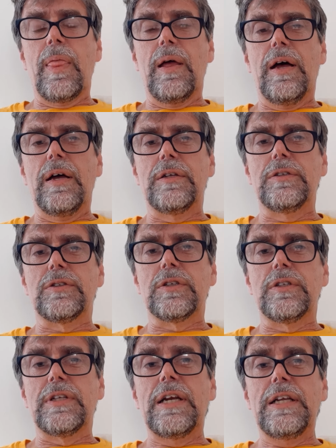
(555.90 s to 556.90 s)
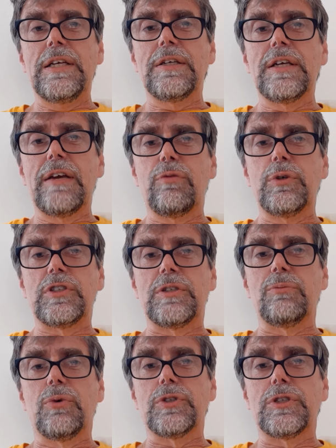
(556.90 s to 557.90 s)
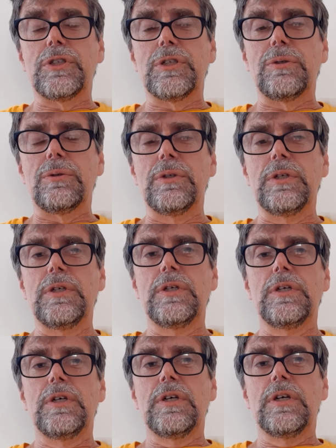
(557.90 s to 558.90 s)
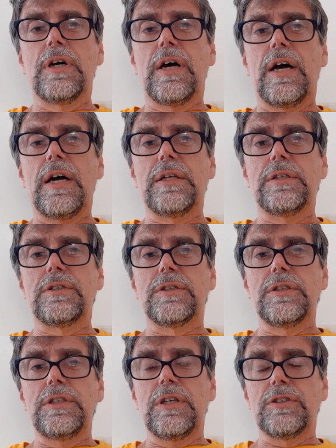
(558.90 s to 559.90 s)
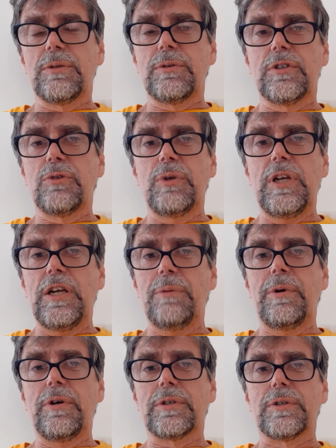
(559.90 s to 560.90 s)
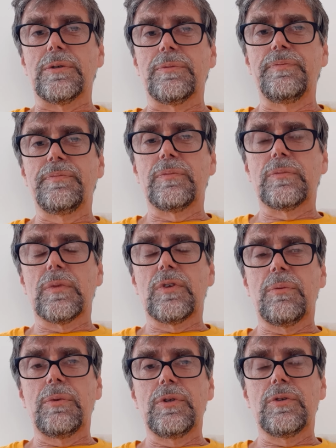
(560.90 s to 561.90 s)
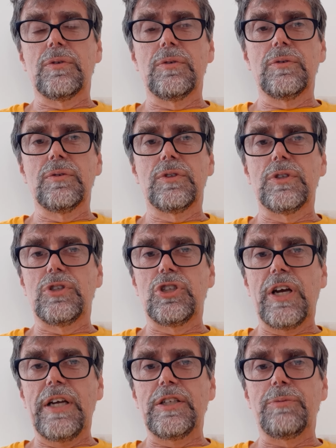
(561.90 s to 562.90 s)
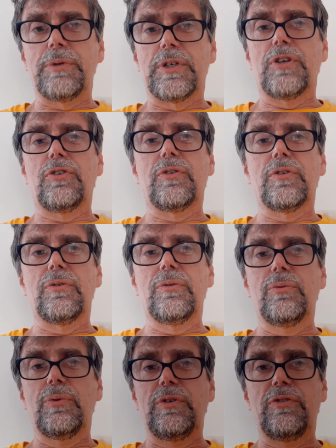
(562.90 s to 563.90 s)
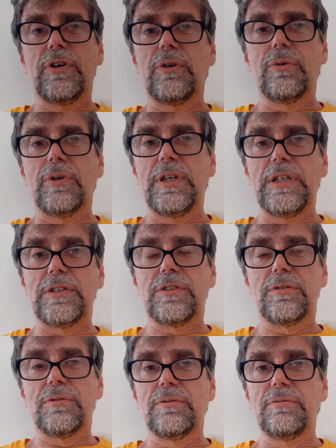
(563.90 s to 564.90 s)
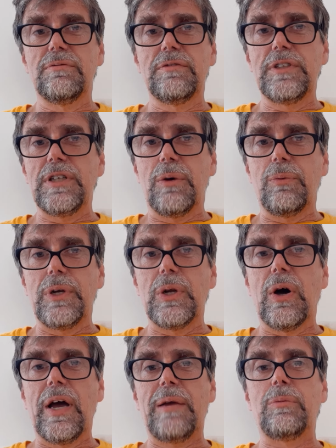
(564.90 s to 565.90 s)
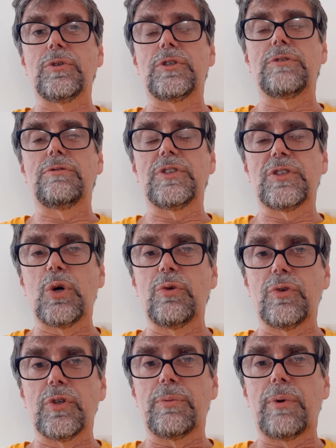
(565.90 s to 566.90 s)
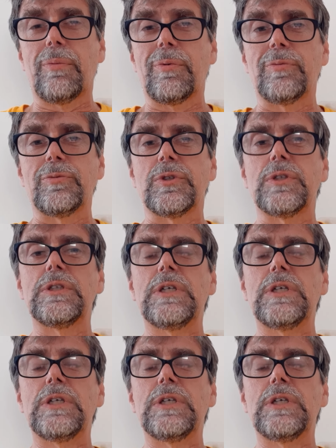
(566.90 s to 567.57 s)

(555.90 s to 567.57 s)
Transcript: And then he can give wisdom what to do. And sometimes we need a miracle, something to change, because we feel it's, we're not able to resolve all the problems.